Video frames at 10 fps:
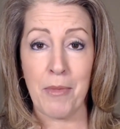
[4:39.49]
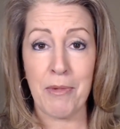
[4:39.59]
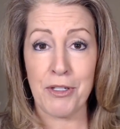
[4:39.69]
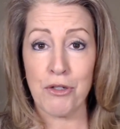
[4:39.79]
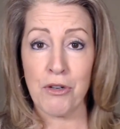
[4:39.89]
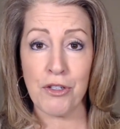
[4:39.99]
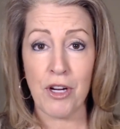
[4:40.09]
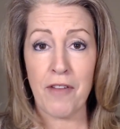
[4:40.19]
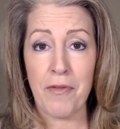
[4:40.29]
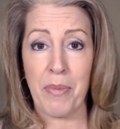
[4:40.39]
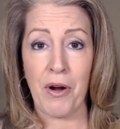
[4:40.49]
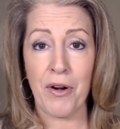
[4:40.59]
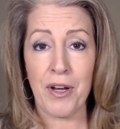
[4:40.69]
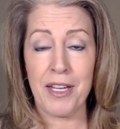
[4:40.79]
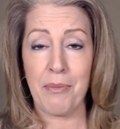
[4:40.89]
I'm a truck driving,
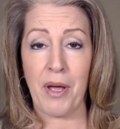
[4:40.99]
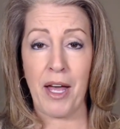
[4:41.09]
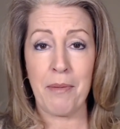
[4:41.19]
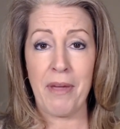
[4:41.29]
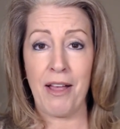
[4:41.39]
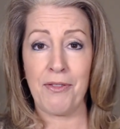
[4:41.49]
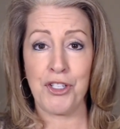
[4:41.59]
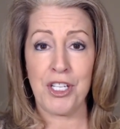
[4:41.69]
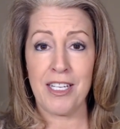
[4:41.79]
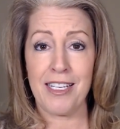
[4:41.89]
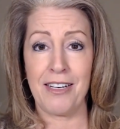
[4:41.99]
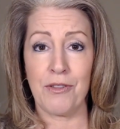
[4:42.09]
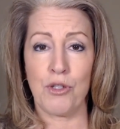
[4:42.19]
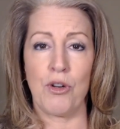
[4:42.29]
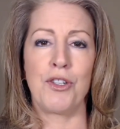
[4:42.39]
partying, potty mouth chick.
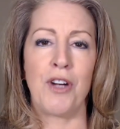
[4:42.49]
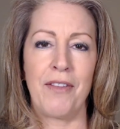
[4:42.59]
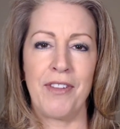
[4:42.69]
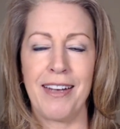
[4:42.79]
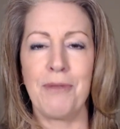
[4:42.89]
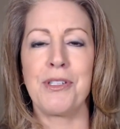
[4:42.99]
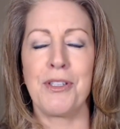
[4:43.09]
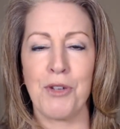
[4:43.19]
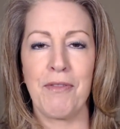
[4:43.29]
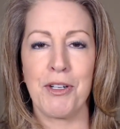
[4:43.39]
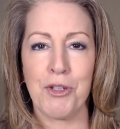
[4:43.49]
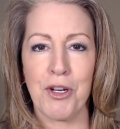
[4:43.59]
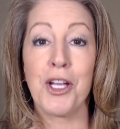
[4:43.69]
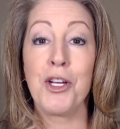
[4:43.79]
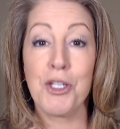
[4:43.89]
Truck driving. I wasn't driving a truck.